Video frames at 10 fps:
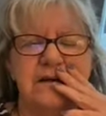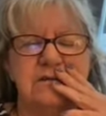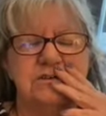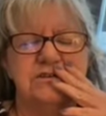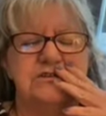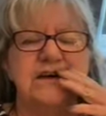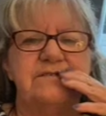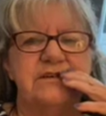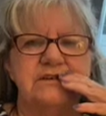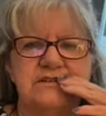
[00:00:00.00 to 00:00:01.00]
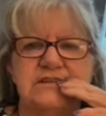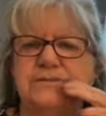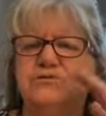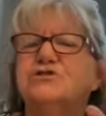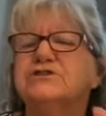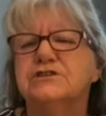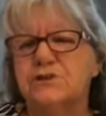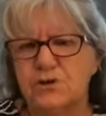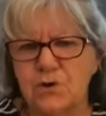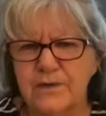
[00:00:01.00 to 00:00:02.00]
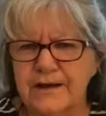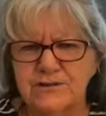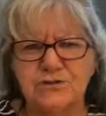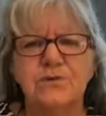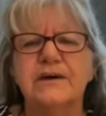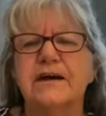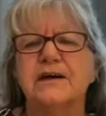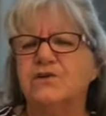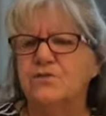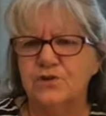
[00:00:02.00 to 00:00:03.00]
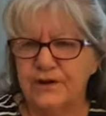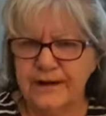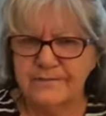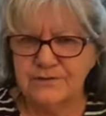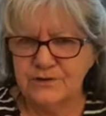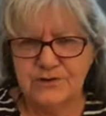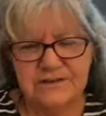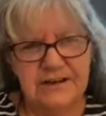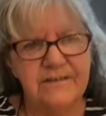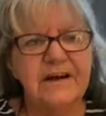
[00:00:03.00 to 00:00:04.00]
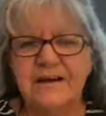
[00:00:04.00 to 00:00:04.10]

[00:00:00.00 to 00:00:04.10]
I was just having a sleep." She said, "Oh, that's okay. You look after yourself."